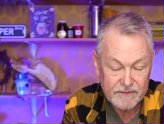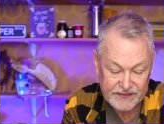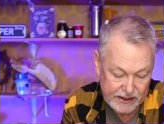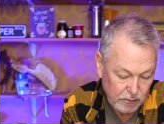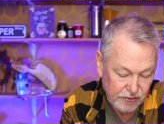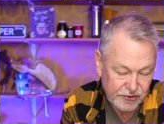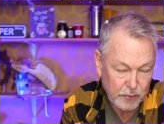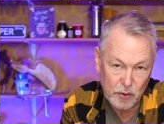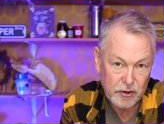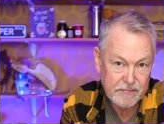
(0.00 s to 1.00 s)
they will
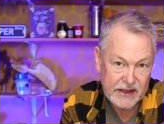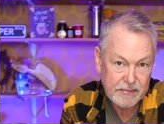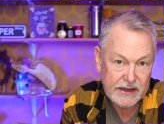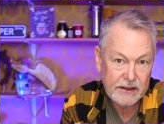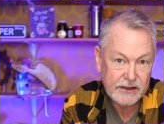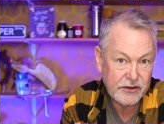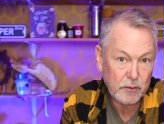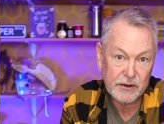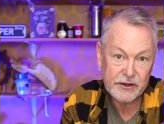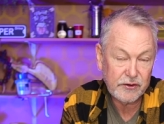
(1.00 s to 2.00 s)
swarm maybe. You
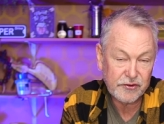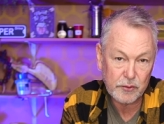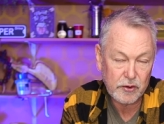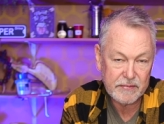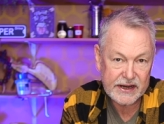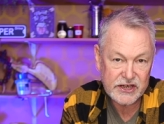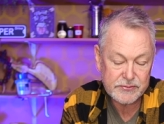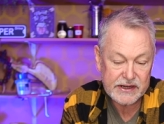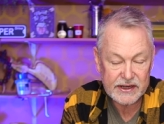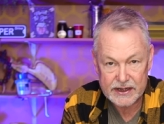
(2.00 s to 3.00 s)
don't want to do swarm
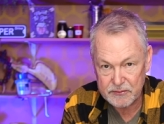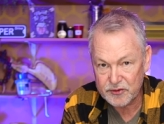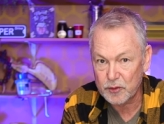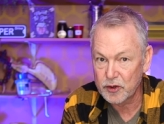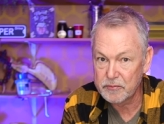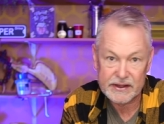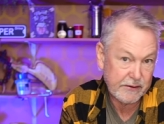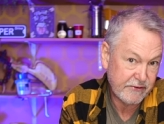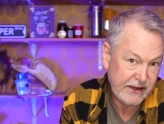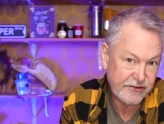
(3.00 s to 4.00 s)
management, let them swarm, let
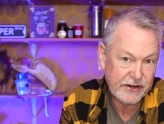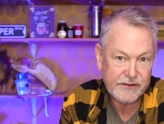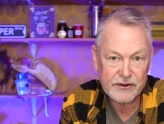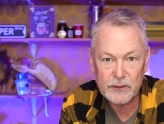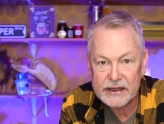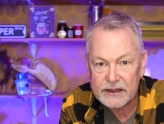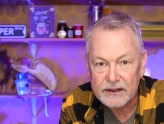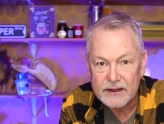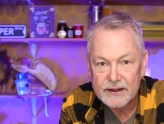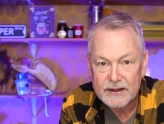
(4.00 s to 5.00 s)
them raise another
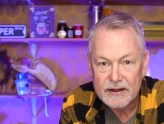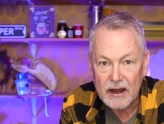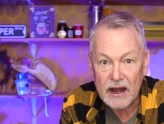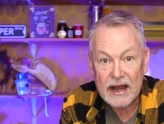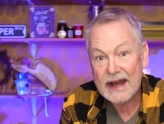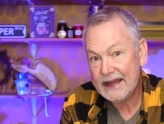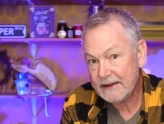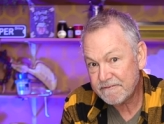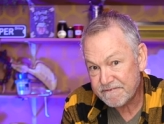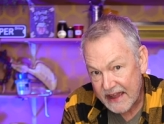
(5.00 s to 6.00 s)
queen. Uh, I
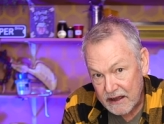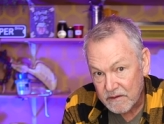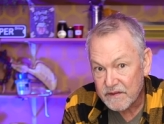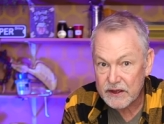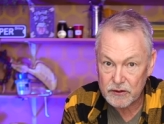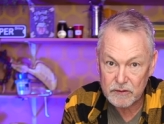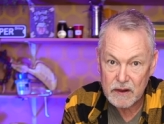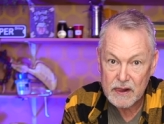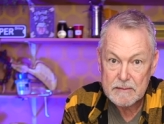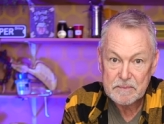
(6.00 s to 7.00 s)
have found
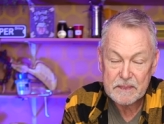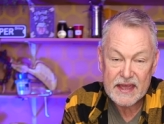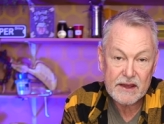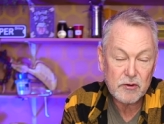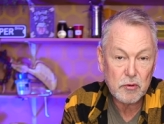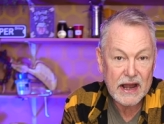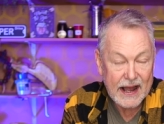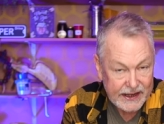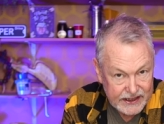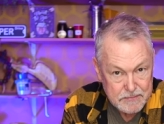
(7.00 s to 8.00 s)
though that
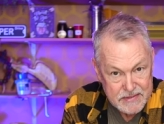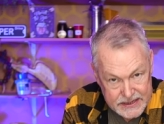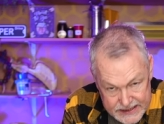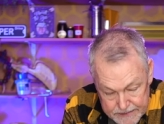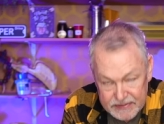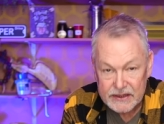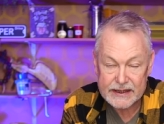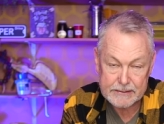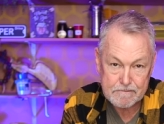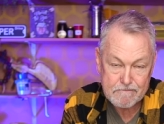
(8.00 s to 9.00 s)
I can
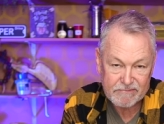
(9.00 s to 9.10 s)
manipulate